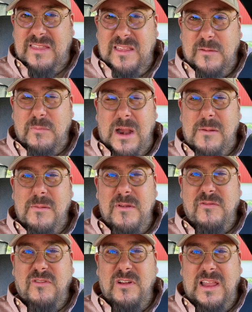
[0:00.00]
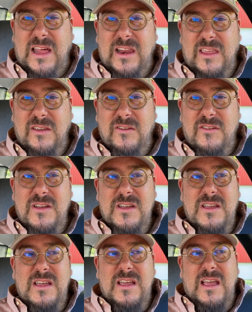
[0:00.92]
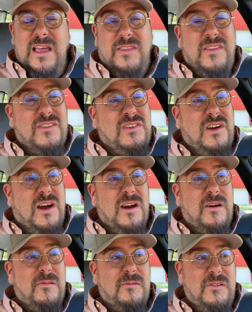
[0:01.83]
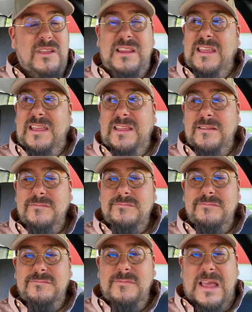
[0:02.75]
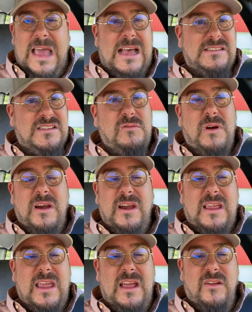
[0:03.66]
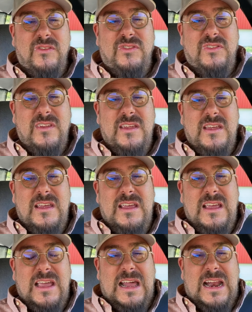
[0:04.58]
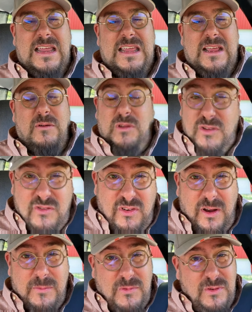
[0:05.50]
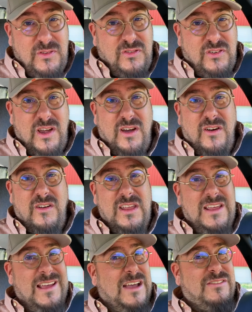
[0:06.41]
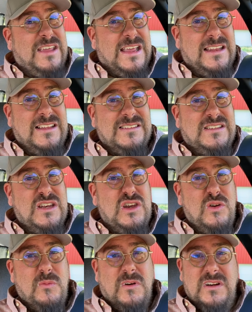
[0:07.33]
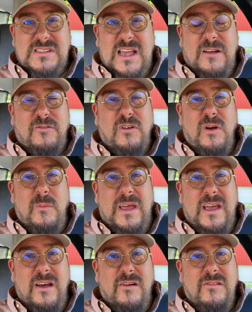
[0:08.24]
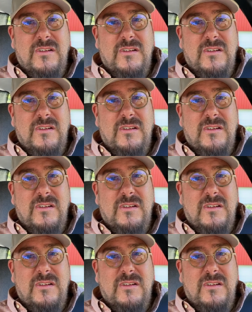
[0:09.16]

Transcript: think probably for a lot of you. And this car really has it where it counts. And I think you show up to a show, I've taken this to numerous Alfa Romeo